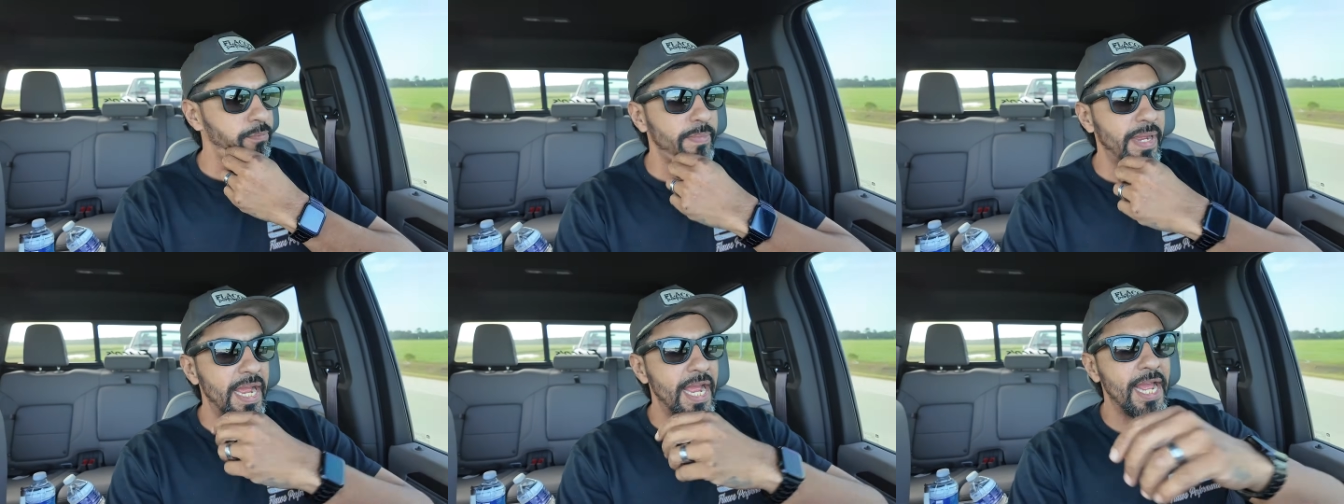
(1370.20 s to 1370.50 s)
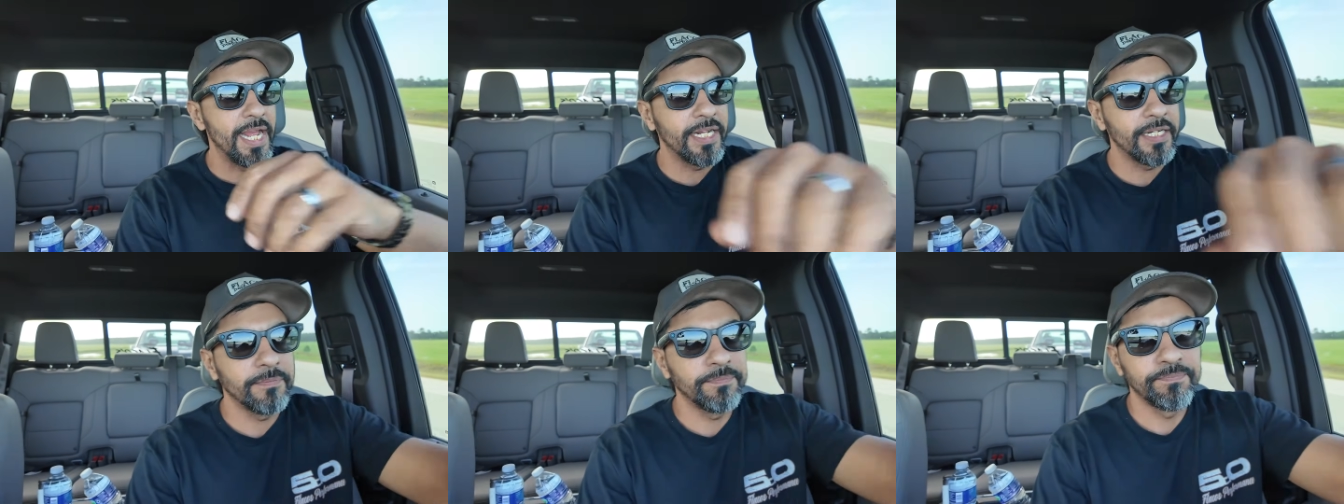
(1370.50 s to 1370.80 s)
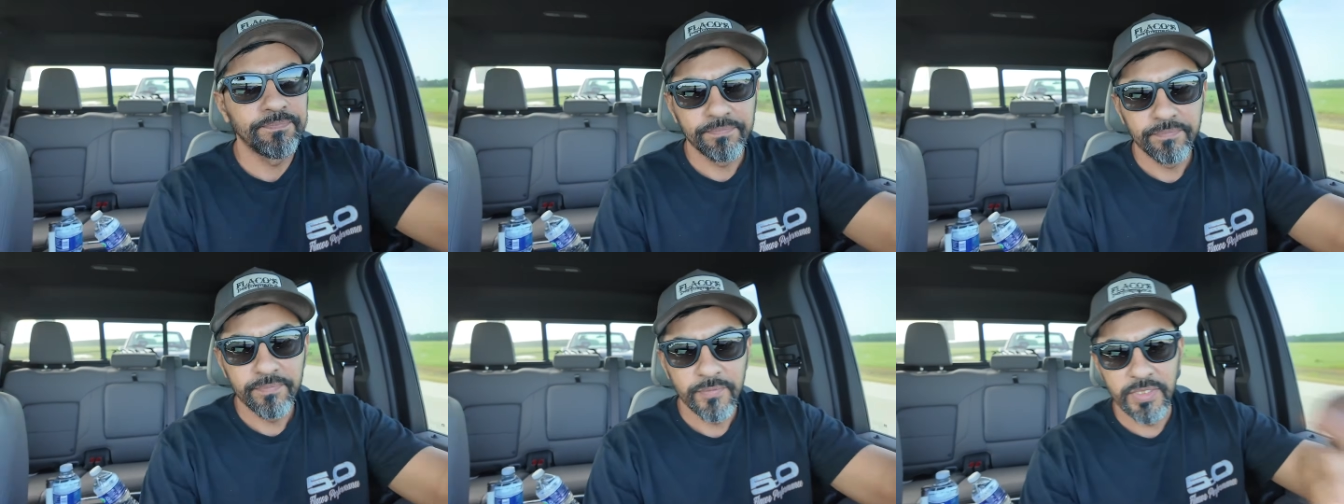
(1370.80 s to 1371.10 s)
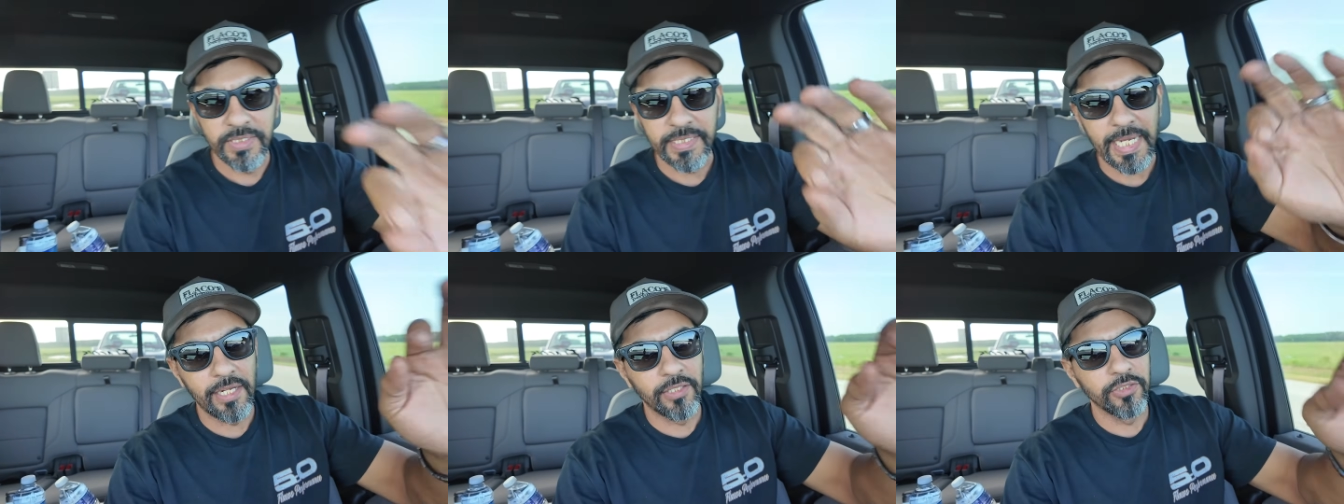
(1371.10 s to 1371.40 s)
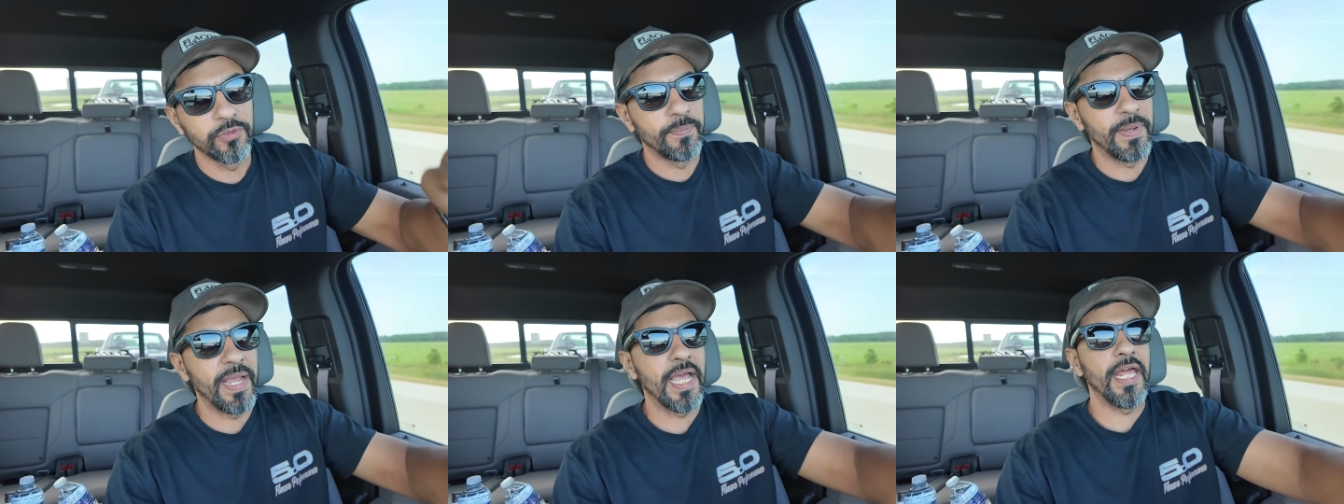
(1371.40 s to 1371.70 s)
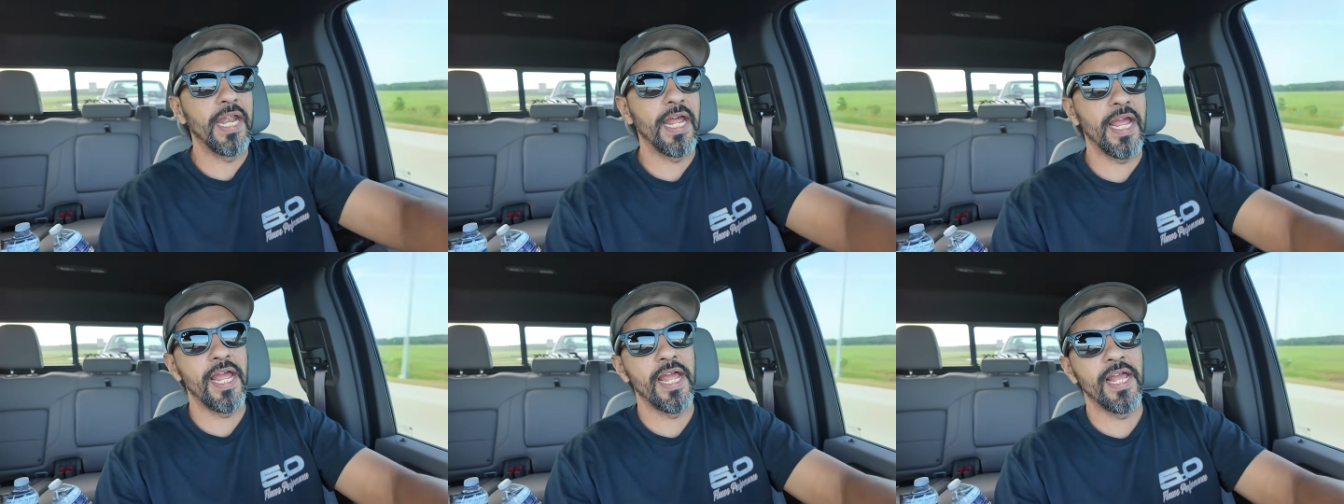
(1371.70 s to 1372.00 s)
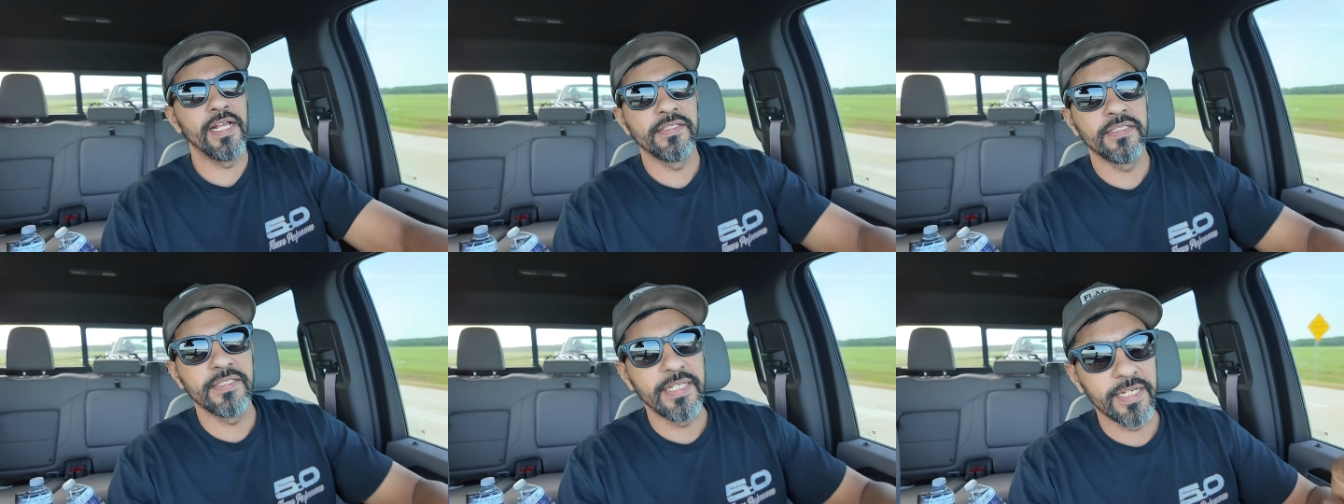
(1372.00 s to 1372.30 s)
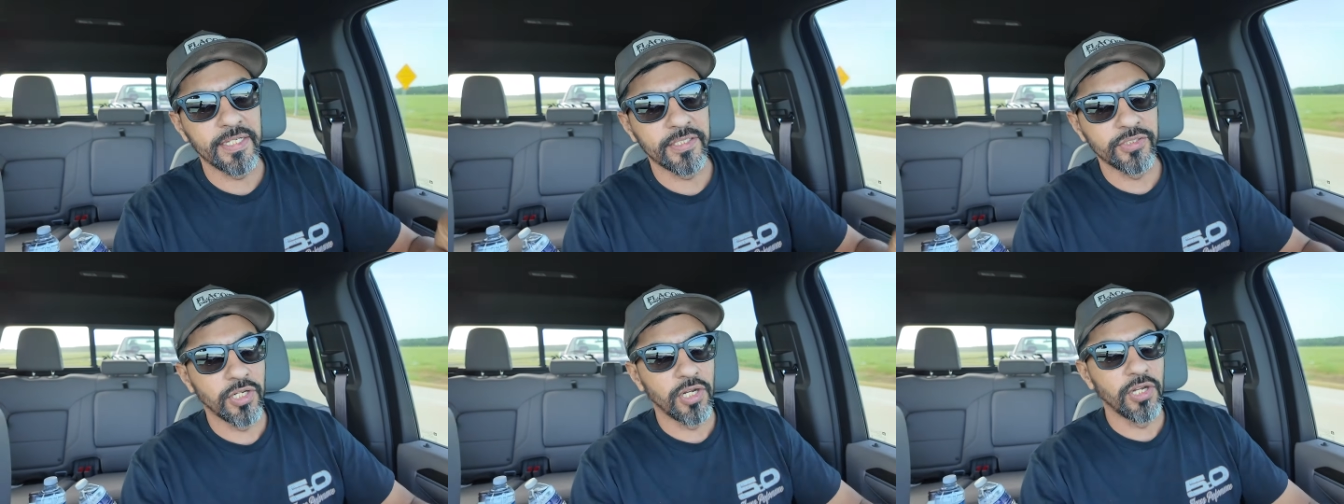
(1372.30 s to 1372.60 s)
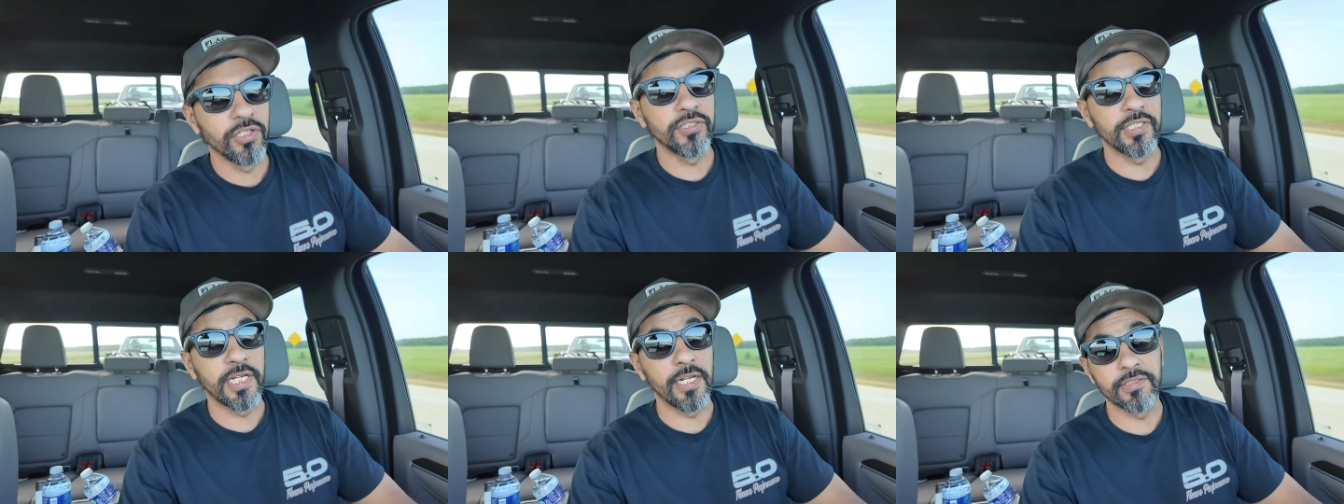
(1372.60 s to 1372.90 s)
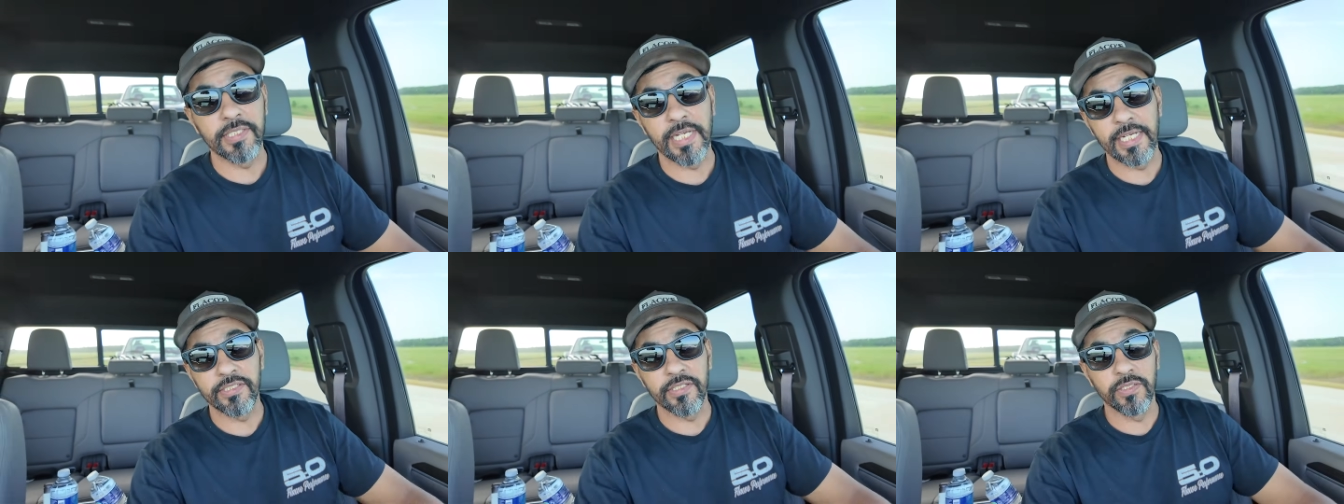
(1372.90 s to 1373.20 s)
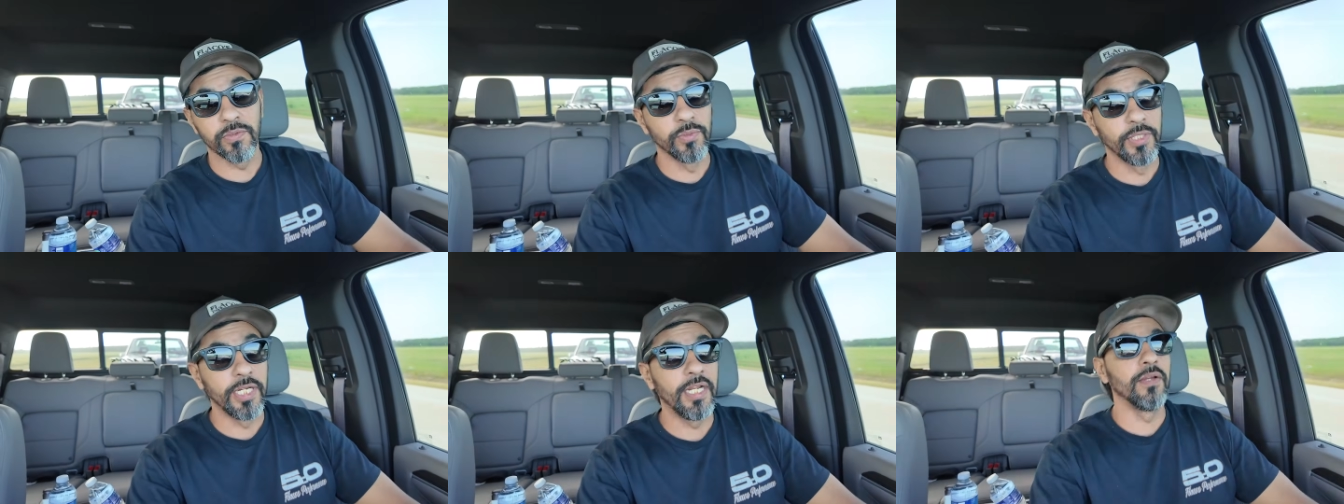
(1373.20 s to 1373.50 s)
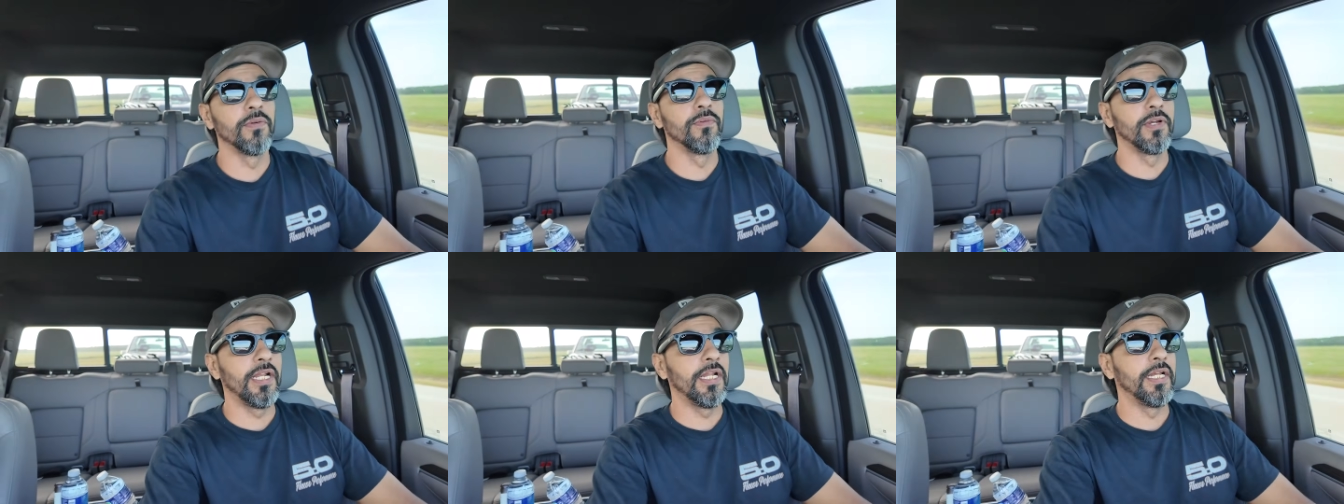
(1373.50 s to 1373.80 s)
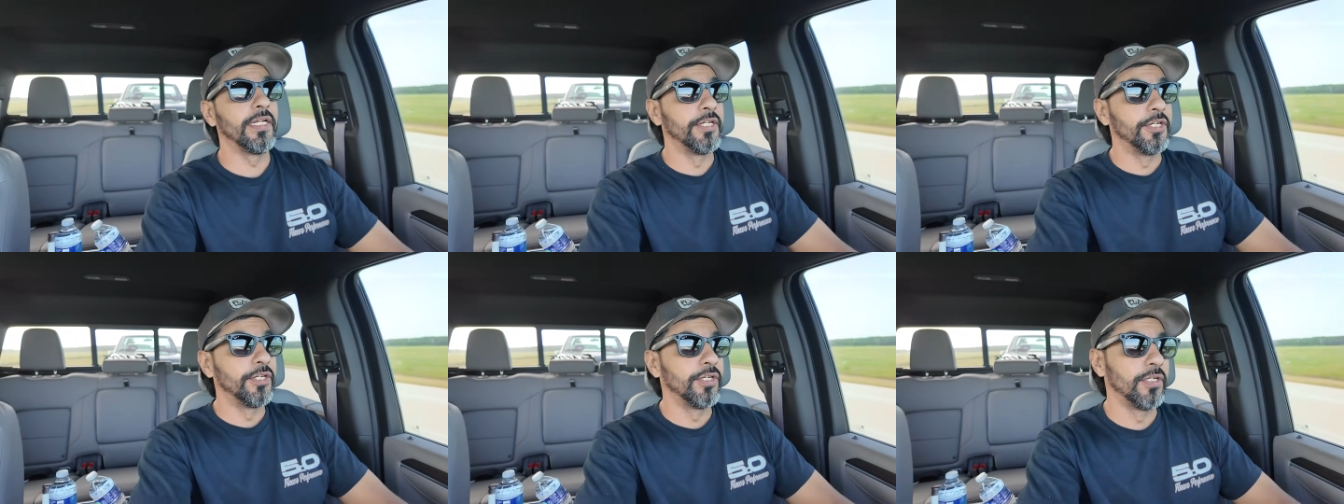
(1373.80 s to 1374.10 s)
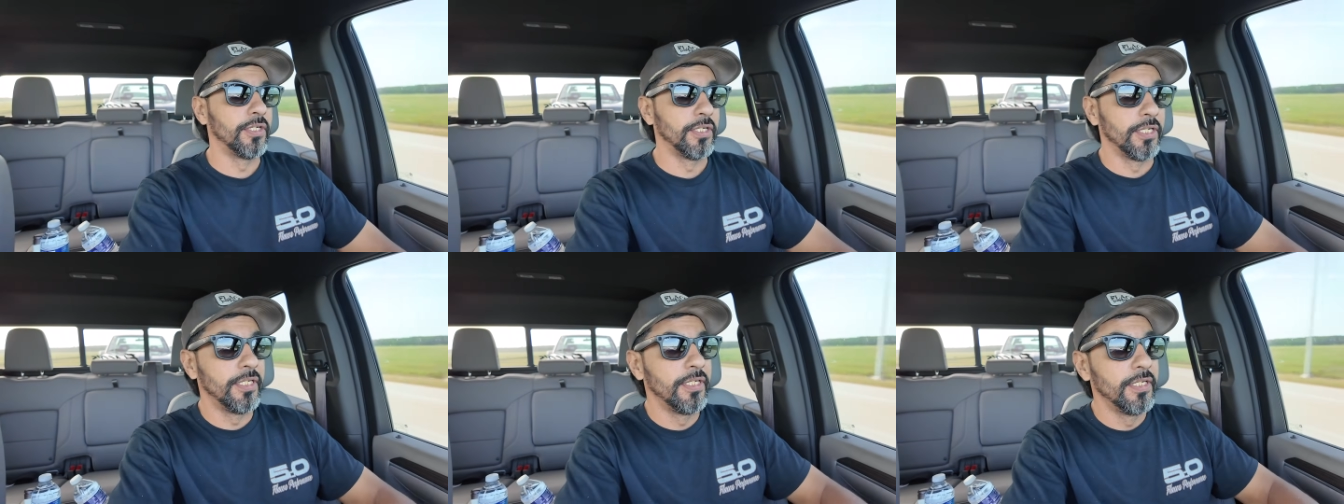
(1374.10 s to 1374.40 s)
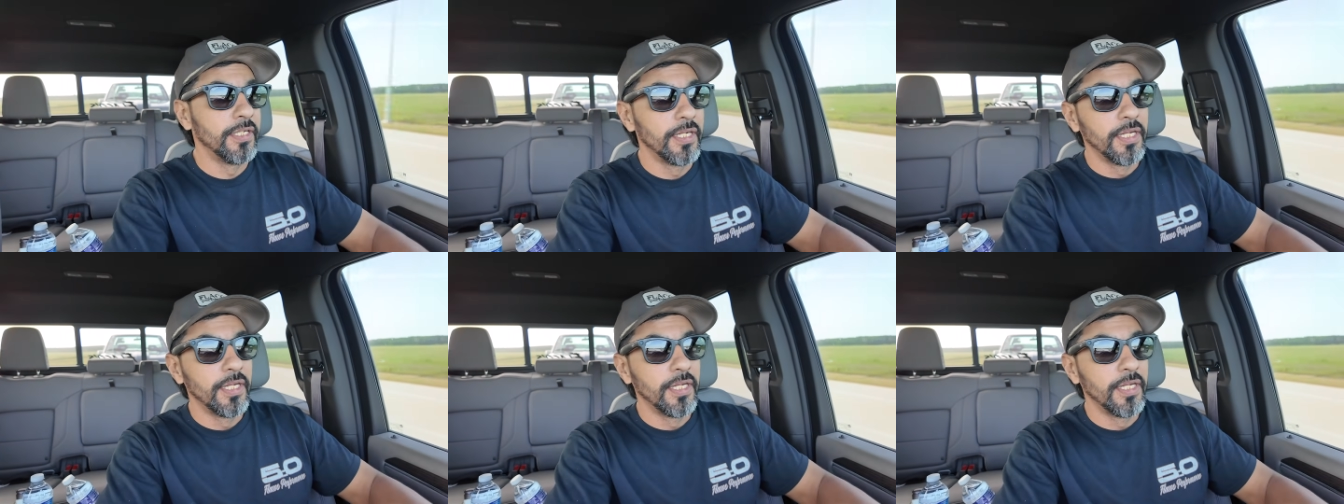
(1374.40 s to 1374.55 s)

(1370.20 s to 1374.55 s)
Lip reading: back. Sounds badass. The exhaust sounds actually really good.